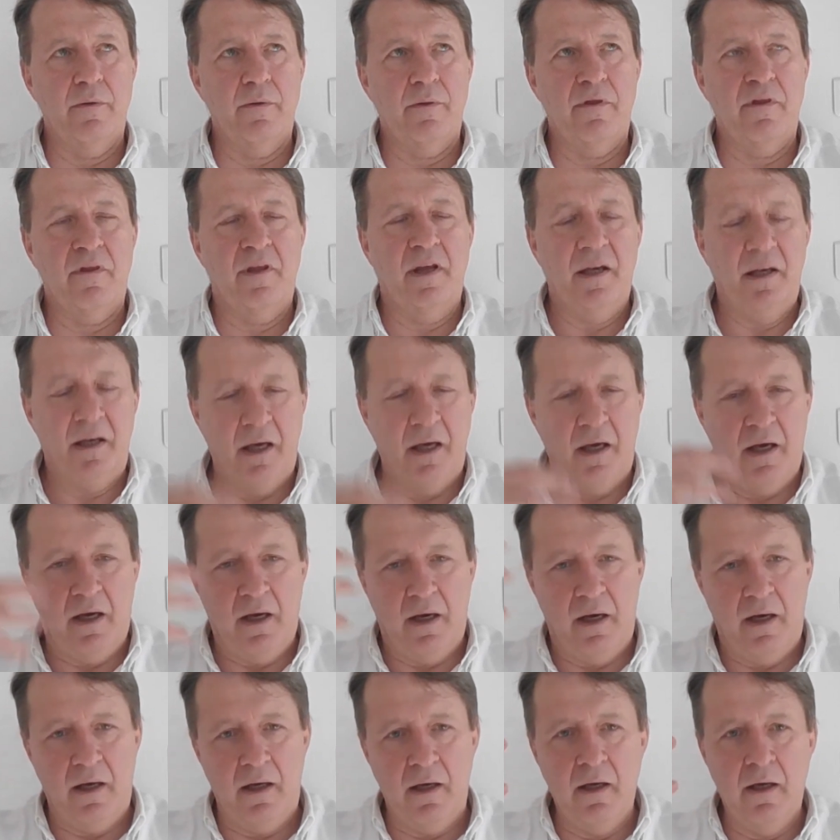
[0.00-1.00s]

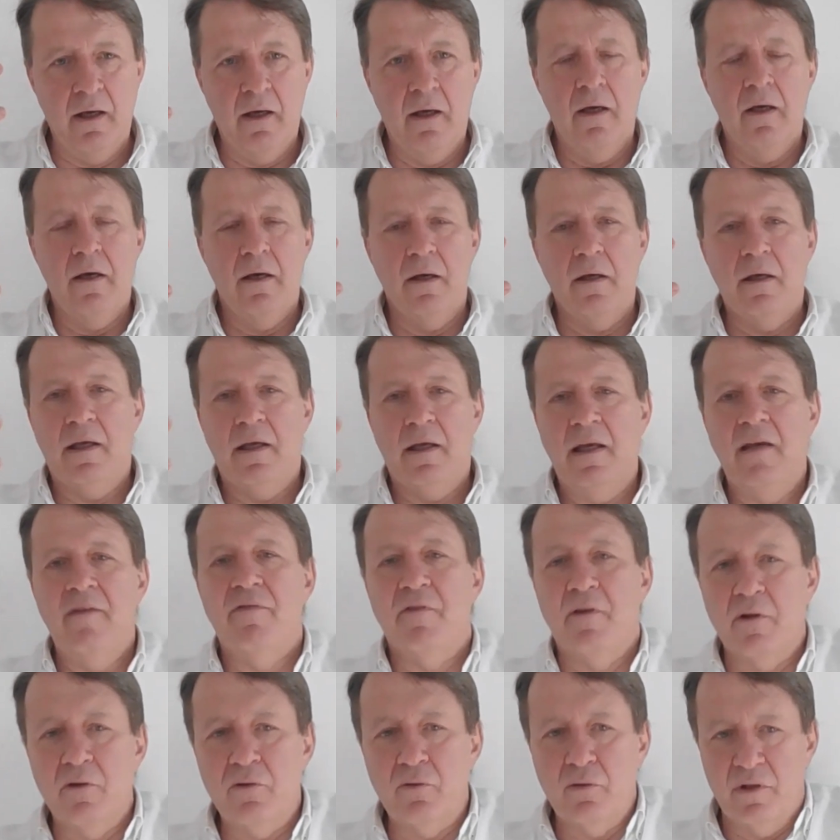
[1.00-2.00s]
thinking
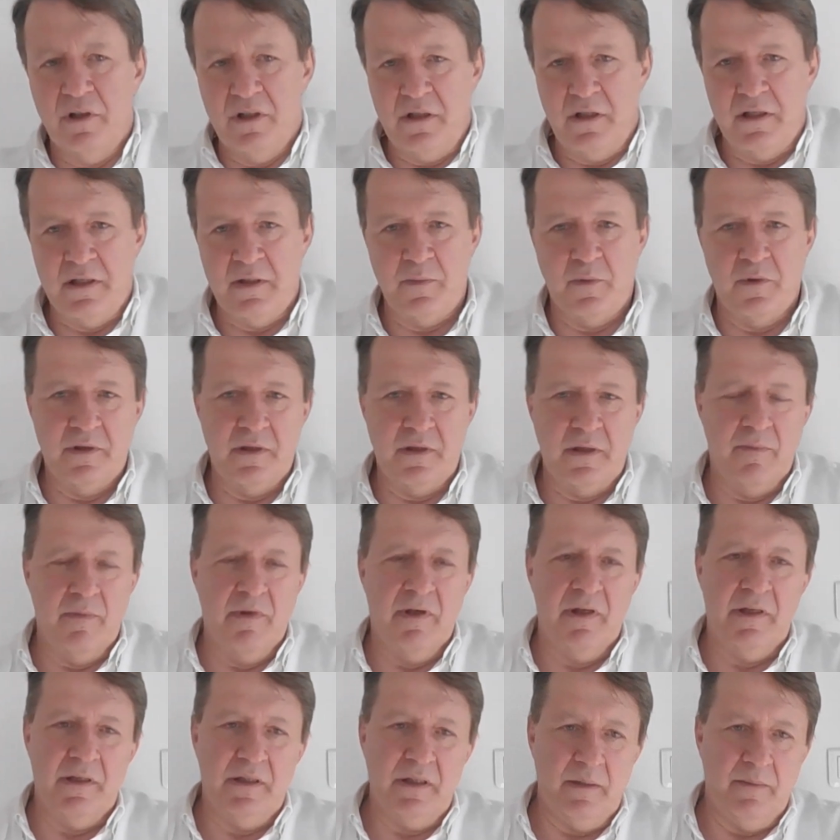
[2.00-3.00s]
given to this
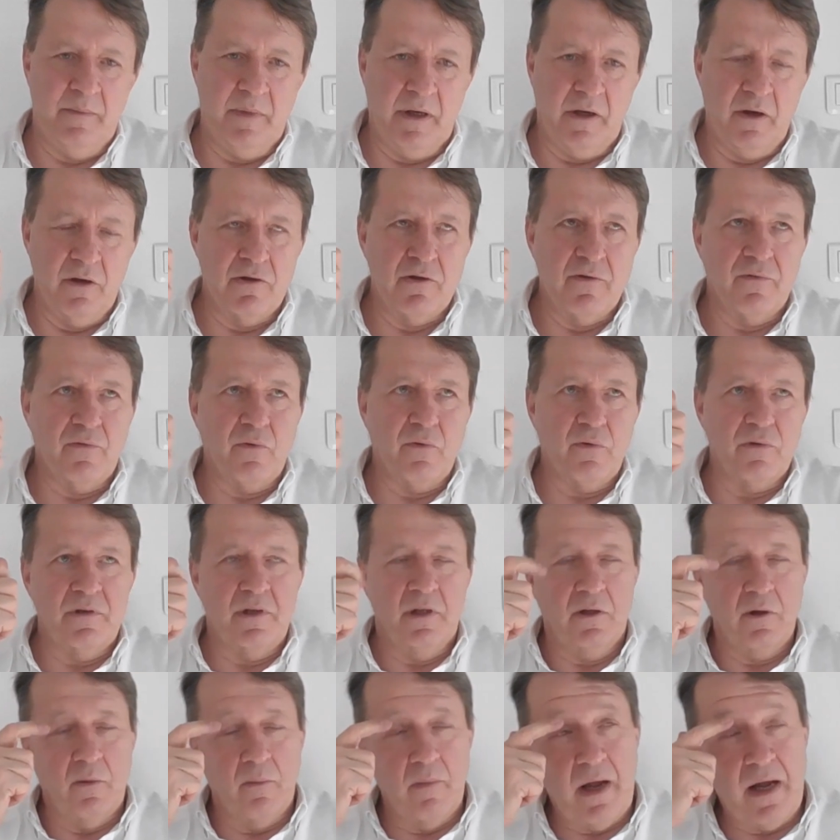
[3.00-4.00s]
responsibility, because of course
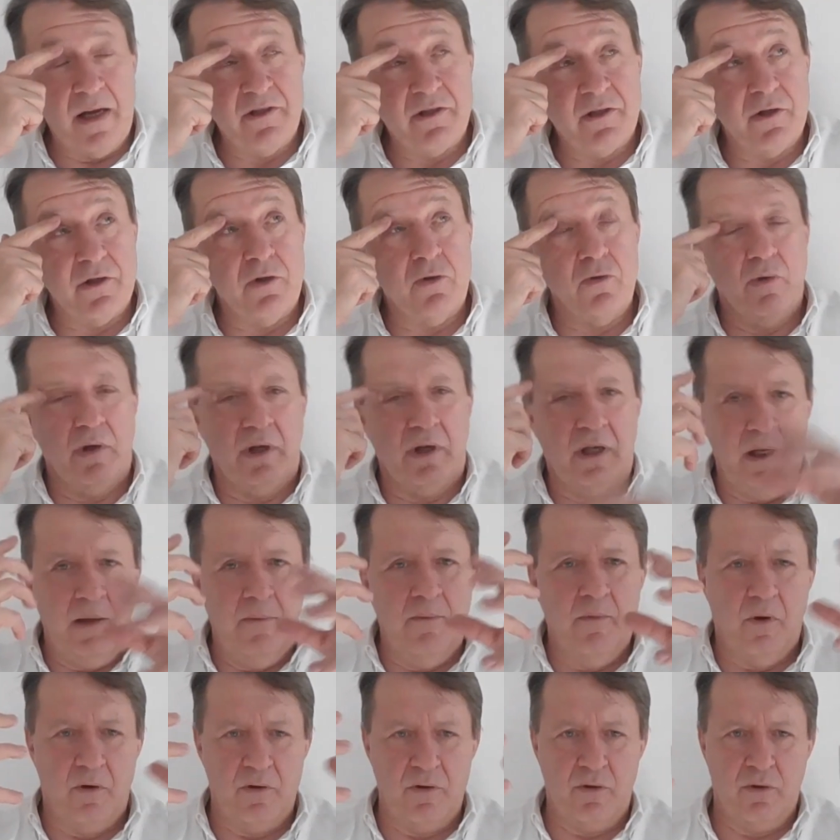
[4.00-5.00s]
it obliges us to
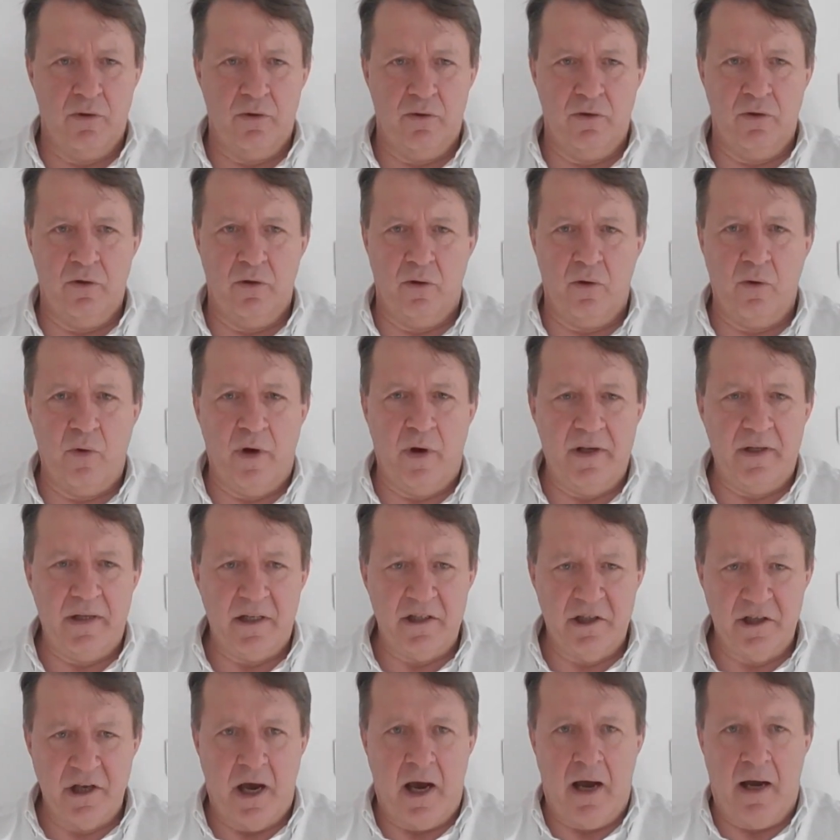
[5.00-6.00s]
keep our structure quite
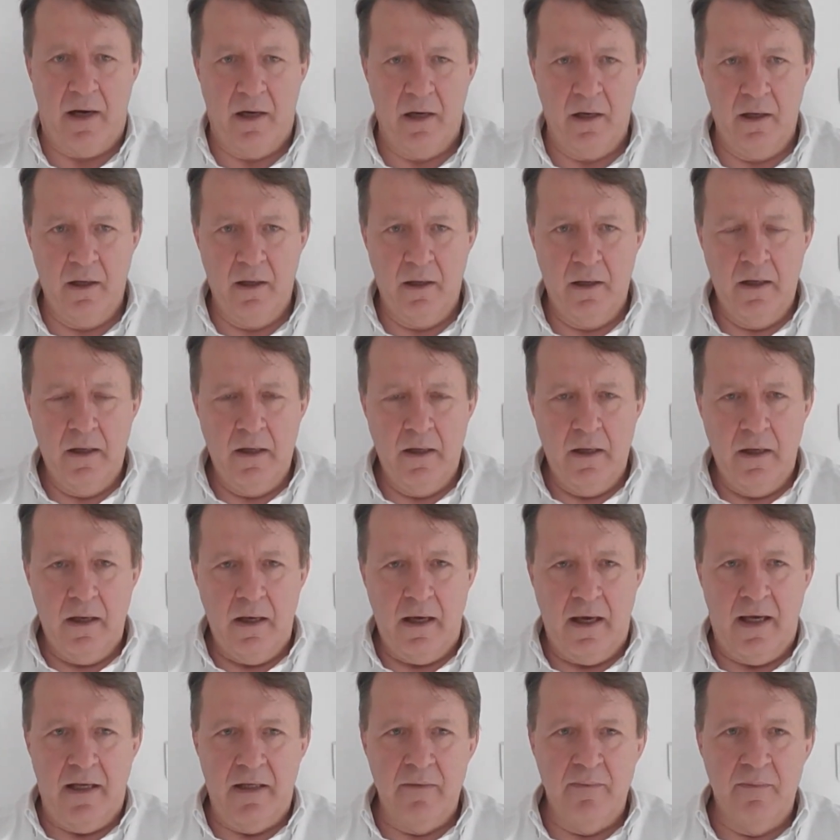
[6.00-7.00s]
agile,
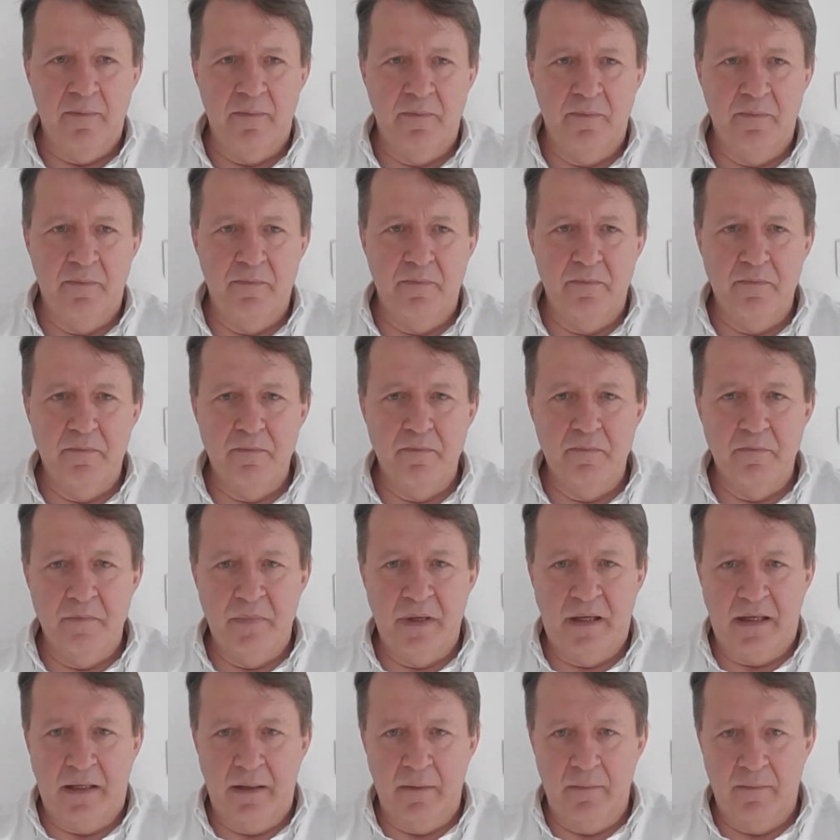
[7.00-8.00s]
and
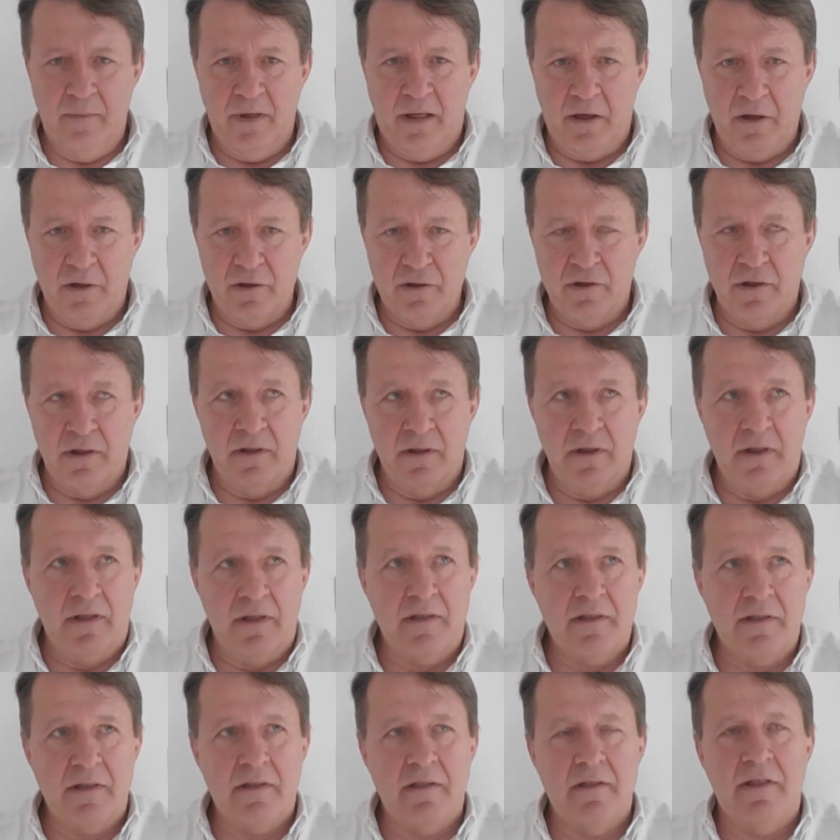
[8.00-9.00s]
because
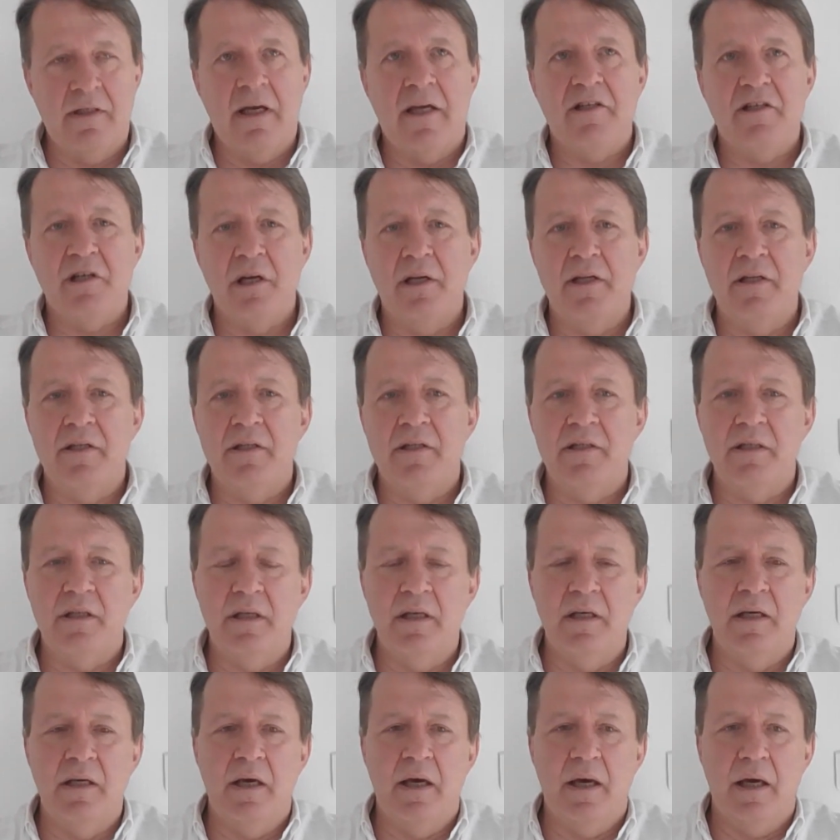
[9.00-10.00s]
it's the
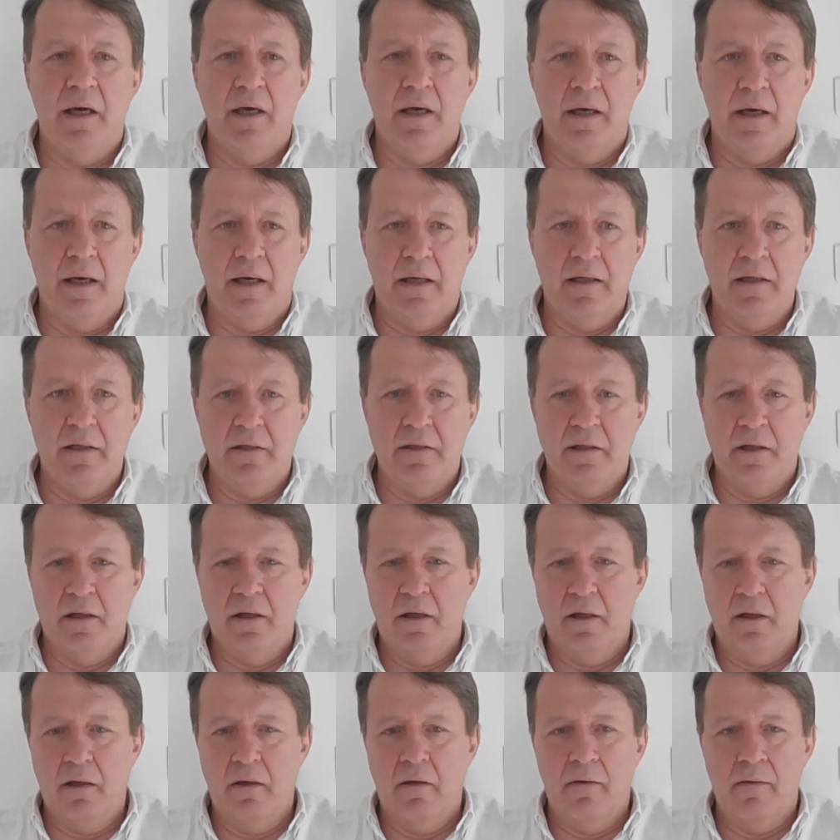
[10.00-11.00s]
agility and
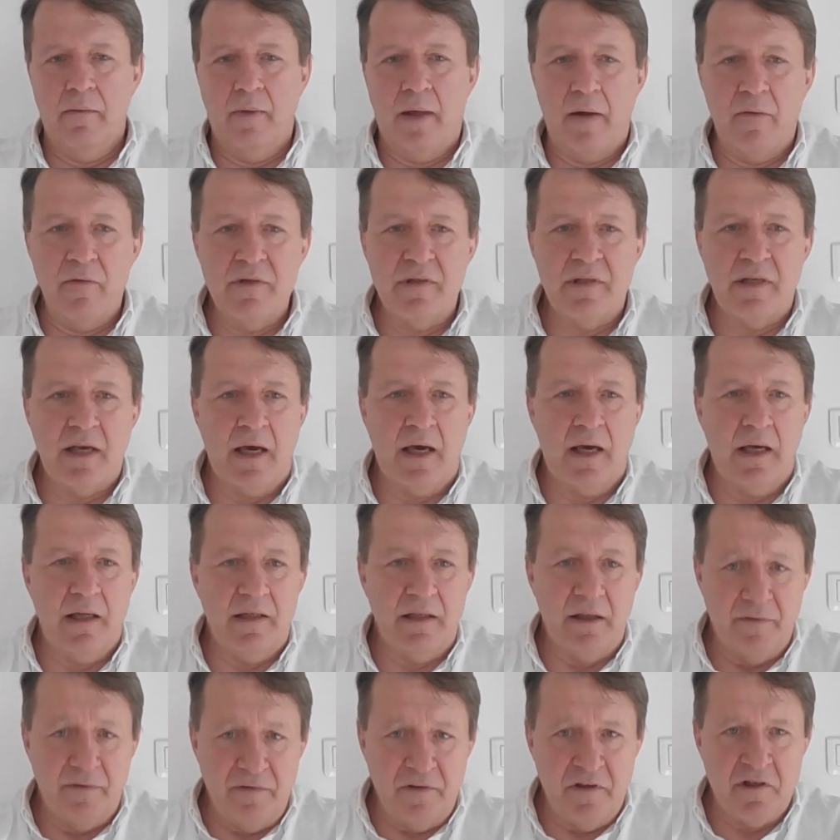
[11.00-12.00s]
I would say
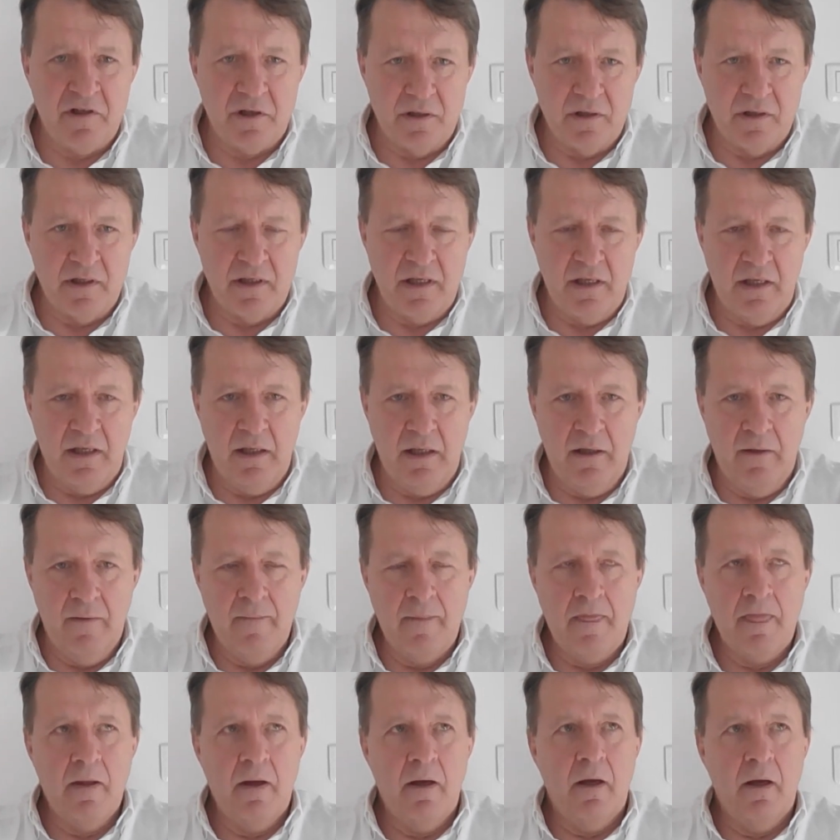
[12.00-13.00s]
the efficiency
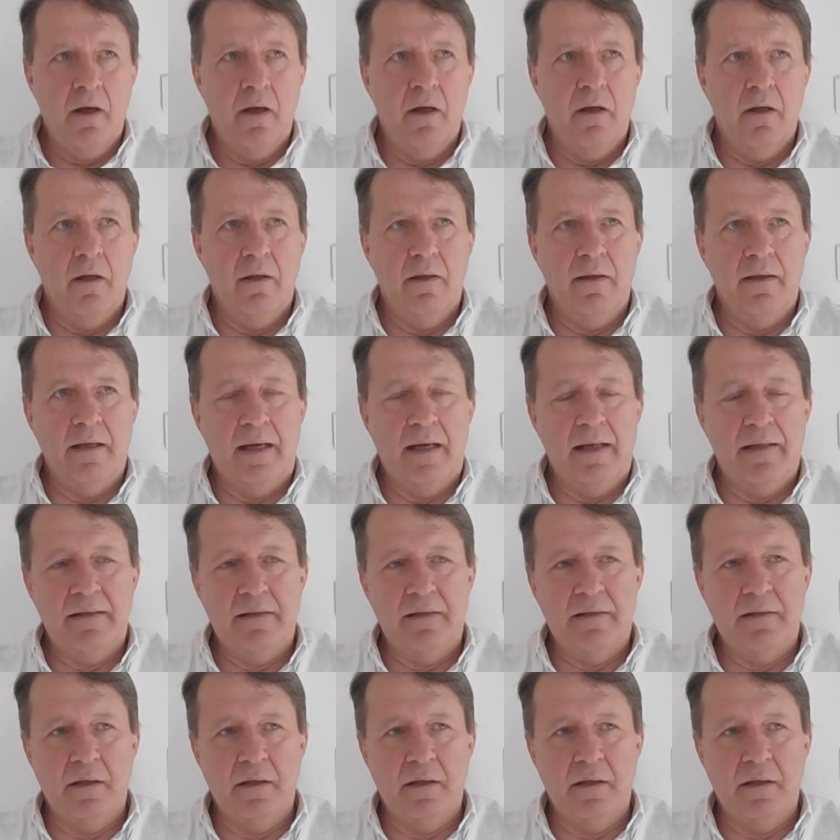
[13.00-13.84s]
that